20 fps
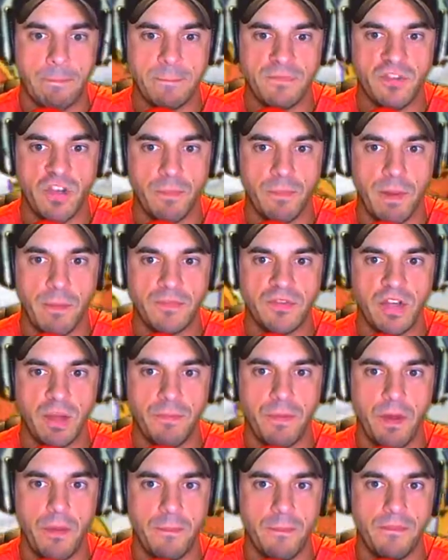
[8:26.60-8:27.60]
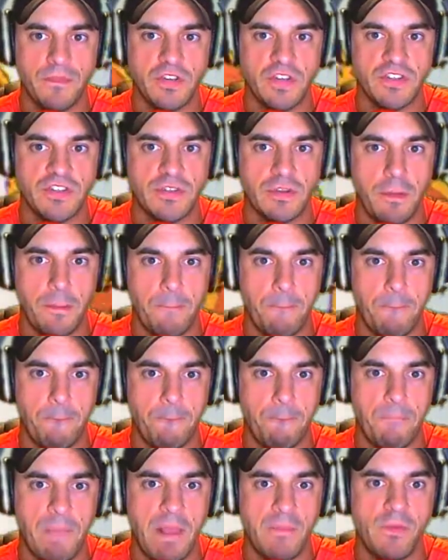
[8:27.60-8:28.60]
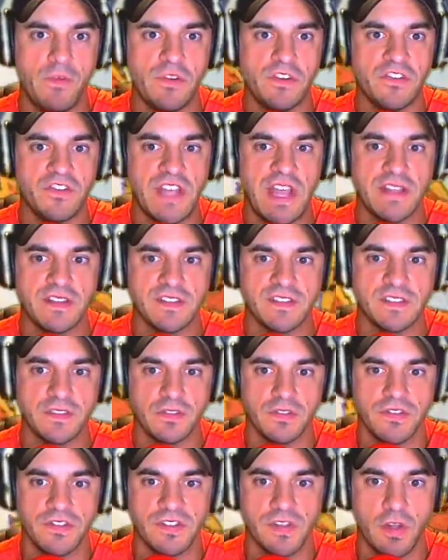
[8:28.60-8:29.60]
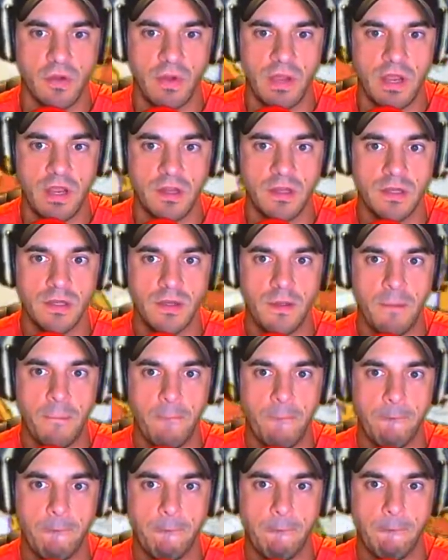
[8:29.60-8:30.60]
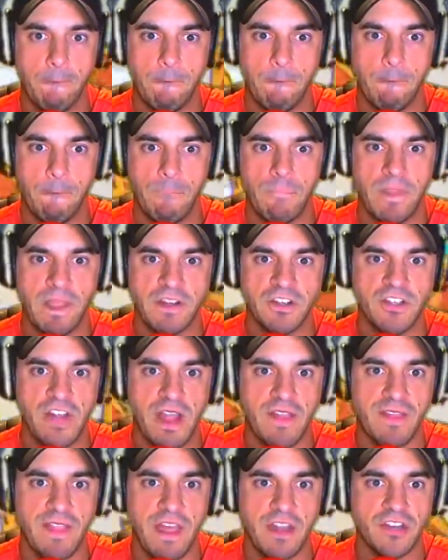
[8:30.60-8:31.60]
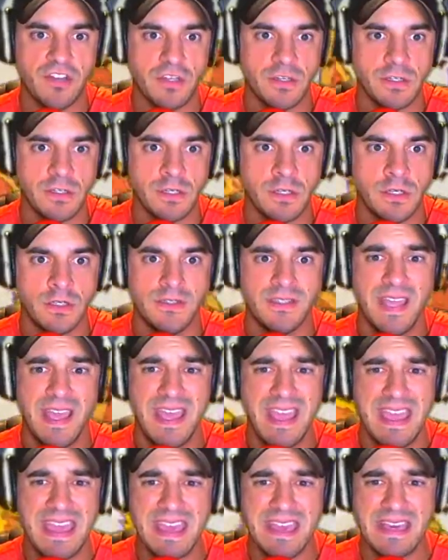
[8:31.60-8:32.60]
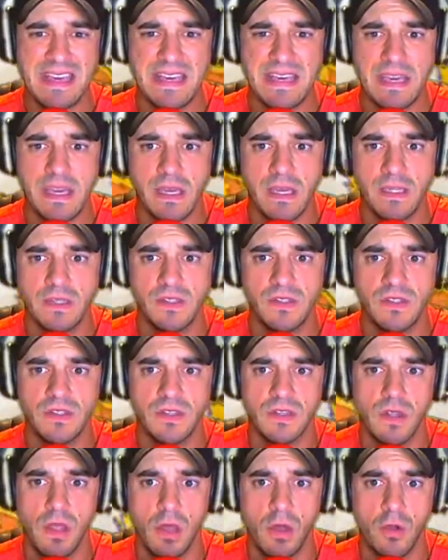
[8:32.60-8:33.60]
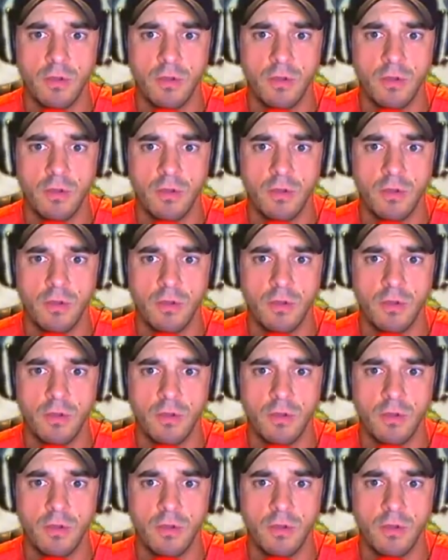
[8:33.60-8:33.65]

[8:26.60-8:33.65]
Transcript: Jump up, jump up. Just, maybe we just take this a little slow here. Like John Legend. Take it slow.